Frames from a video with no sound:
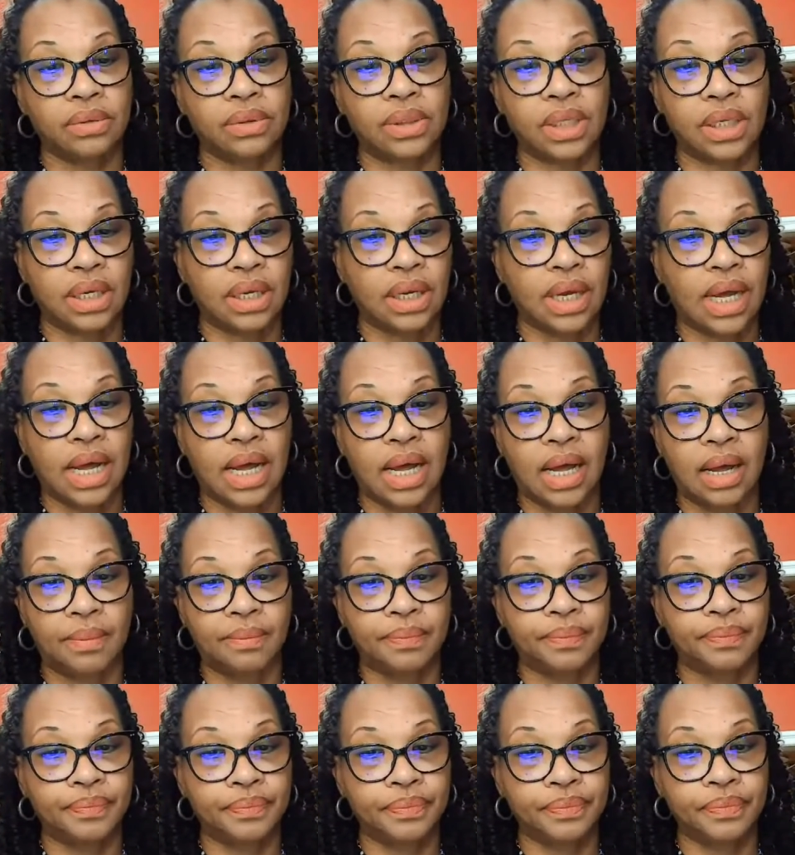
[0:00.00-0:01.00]

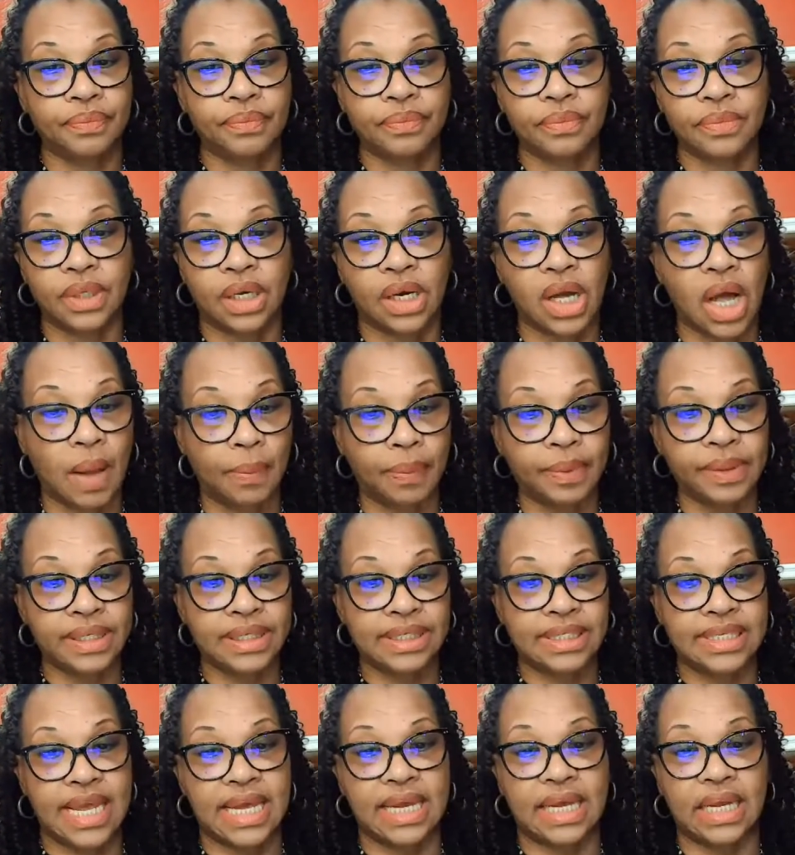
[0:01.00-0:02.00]
the couple
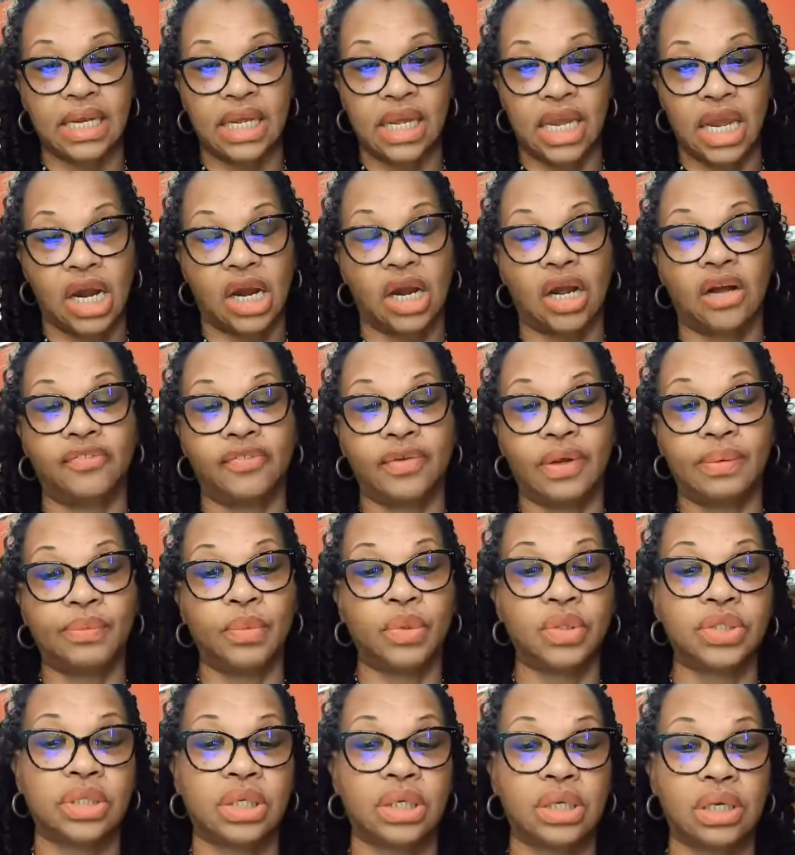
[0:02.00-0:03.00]
is taken care of, and
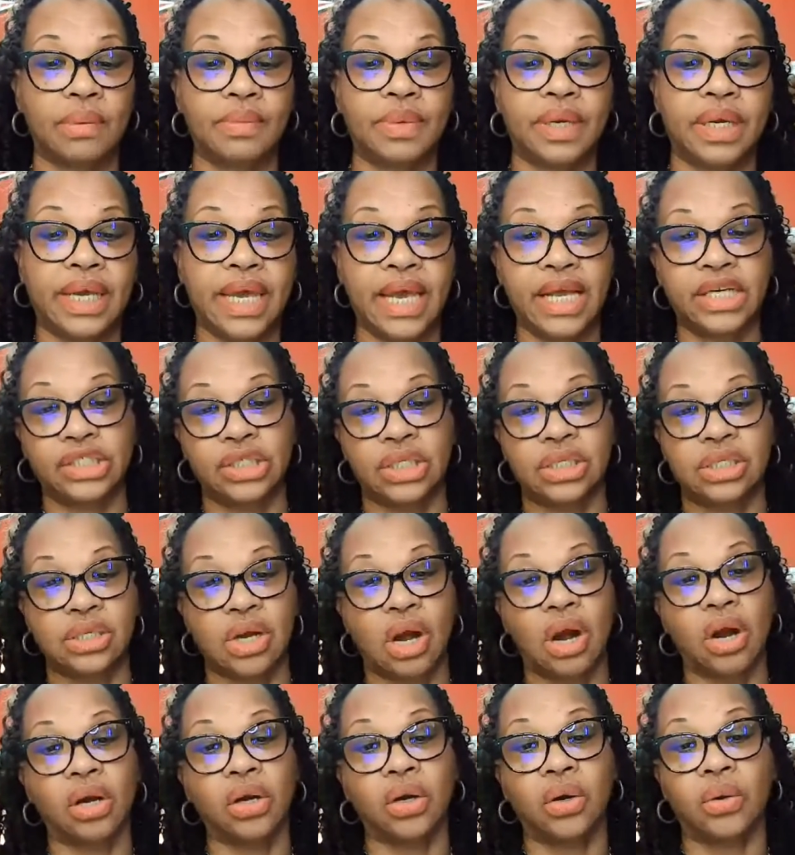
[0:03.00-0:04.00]
most of the communications
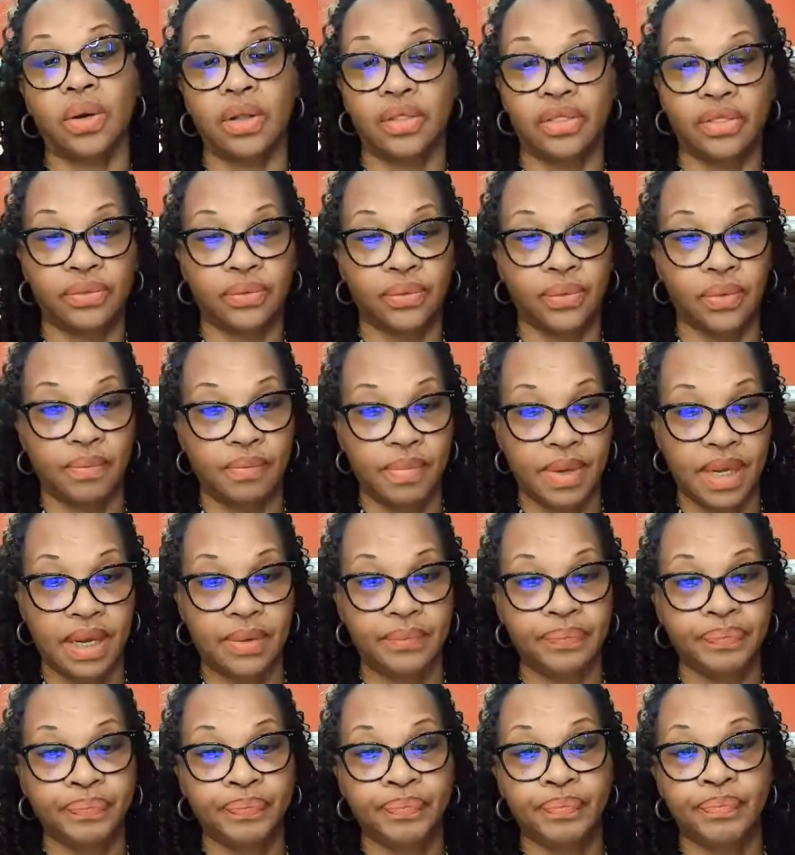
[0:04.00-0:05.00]
are going through
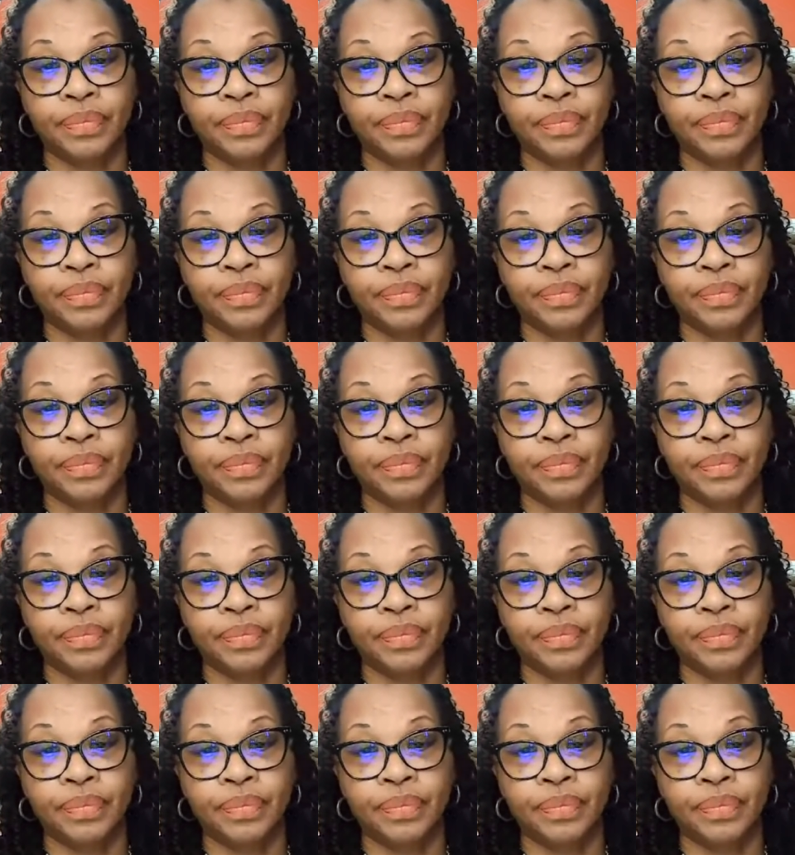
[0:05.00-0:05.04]
me.